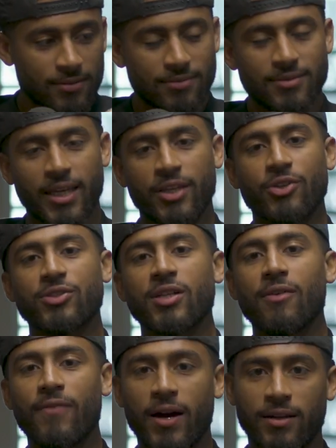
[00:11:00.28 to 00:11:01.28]
Take
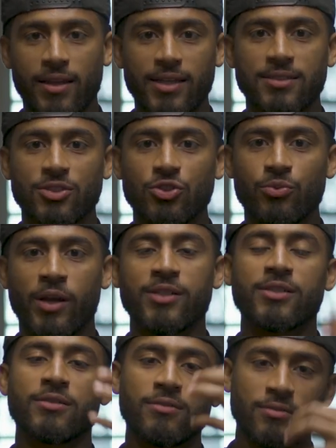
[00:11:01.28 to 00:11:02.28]
yourself out of that
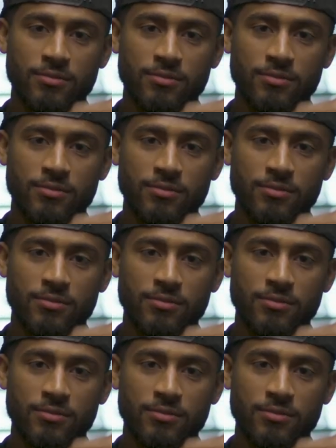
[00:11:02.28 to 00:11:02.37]
situation.